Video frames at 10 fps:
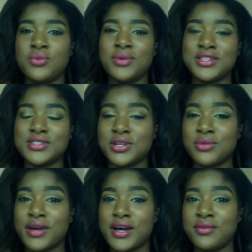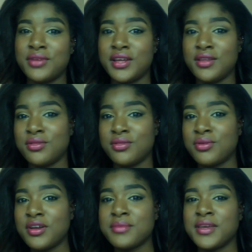want to turn around and
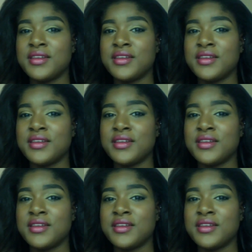threaten me.